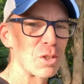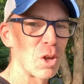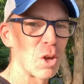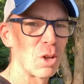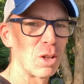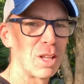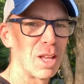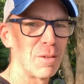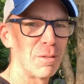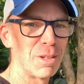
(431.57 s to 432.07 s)

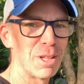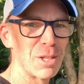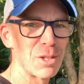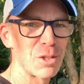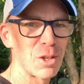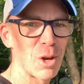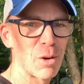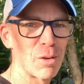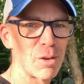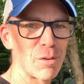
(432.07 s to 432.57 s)
lovely
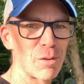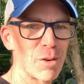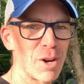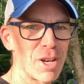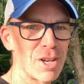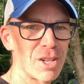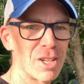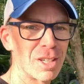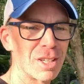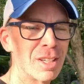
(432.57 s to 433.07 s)
and so
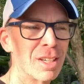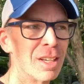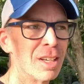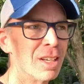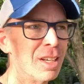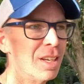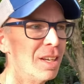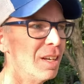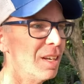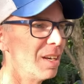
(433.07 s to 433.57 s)
refreshing.
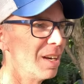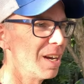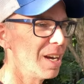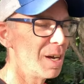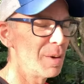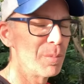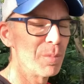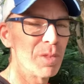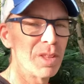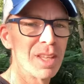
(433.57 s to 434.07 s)

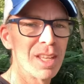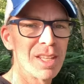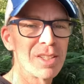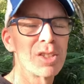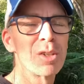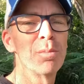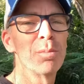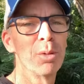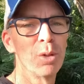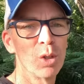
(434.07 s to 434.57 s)

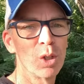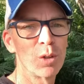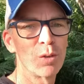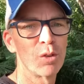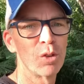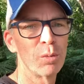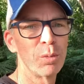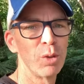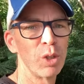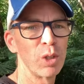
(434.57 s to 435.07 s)
It's a
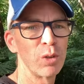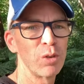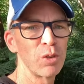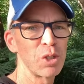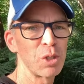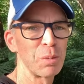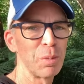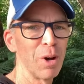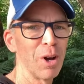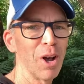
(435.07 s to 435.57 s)
beautiful,
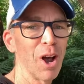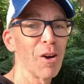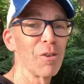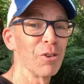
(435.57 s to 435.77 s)
beautiful spot.